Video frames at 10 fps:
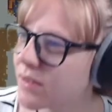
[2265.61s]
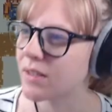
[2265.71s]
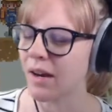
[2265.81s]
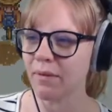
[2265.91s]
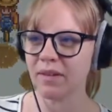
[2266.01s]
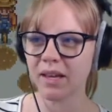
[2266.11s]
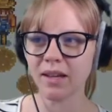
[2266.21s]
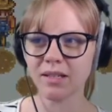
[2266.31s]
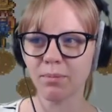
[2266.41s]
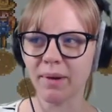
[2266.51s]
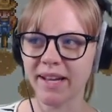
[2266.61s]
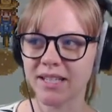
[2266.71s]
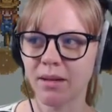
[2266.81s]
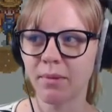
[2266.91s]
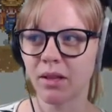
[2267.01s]
Did I forget to buy
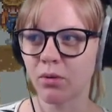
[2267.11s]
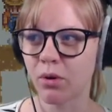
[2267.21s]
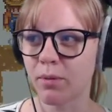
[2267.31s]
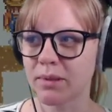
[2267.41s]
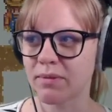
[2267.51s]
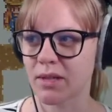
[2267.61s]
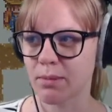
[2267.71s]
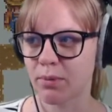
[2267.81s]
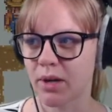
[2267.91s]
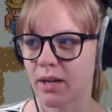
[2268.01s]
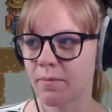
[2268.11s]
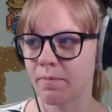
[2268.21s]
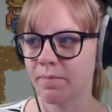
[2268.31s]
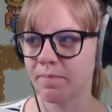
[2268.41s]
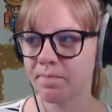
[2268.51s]
some of the crops for spring?
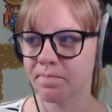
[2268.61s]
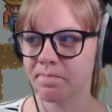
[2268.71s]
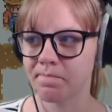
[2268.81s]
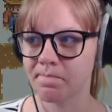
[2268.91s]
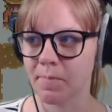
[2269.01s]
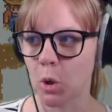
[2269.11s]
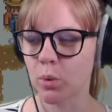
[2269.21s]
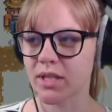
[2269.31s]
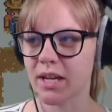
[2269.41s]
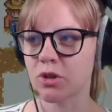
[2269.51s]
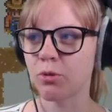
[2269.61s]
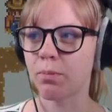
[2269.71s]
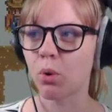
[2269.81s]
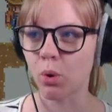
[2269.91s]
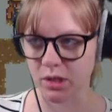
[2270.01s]
Or was I too
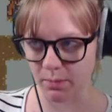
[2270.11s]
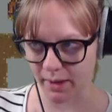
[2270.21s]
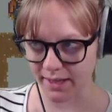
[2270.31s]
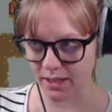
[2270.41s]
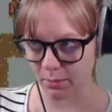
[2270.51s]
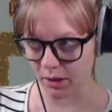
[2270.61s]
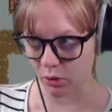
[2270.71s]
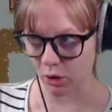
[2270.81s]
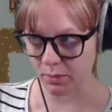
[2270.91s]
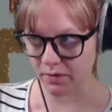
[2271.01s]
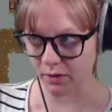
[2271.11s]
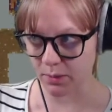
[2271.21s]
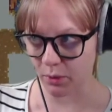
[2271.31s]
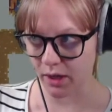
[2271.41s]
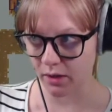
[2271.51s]
poor to buy some of the crops for
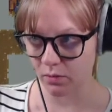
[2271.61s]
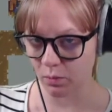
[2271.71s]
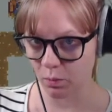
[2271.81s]
spring?